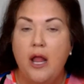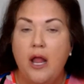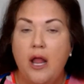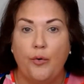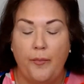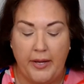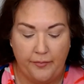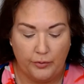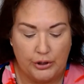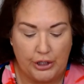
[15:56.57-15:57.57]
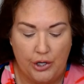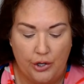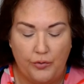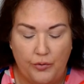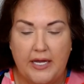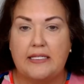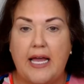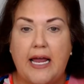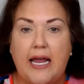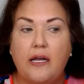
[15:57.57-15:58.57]
But what people do is
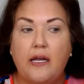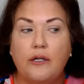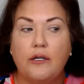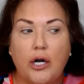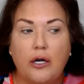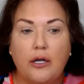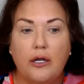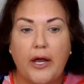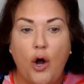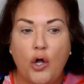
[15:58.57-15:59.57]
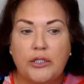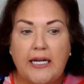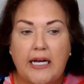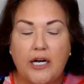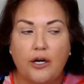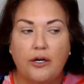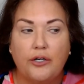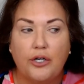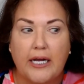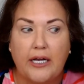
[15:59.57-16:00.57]
they hold it here. You're
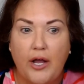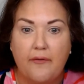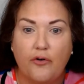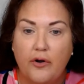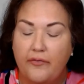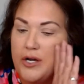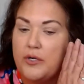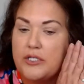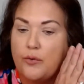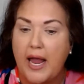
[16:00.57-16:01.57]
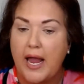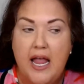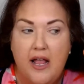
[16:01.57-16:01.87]
like, okay, I'm 4 finger widths away.